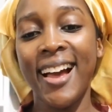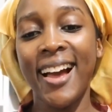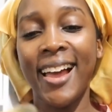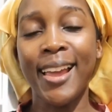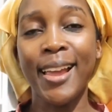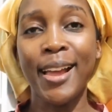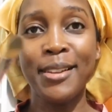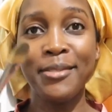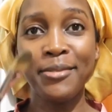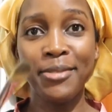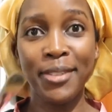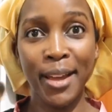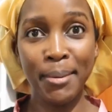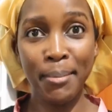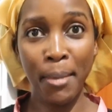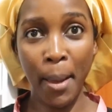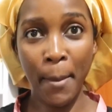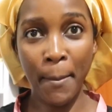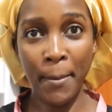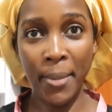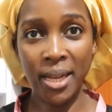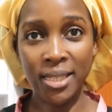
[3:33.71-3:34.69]
I can't
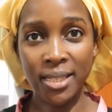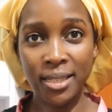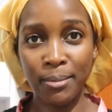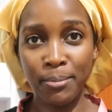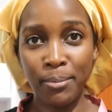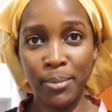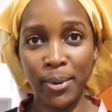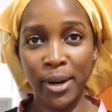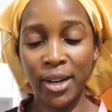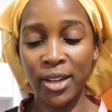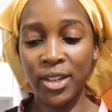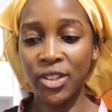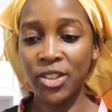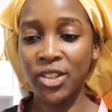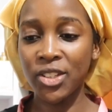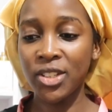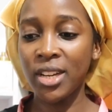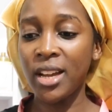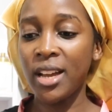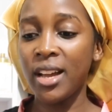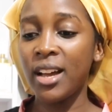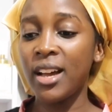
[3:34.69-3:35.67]
find my mask
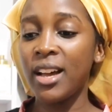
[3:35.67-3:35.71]
brush.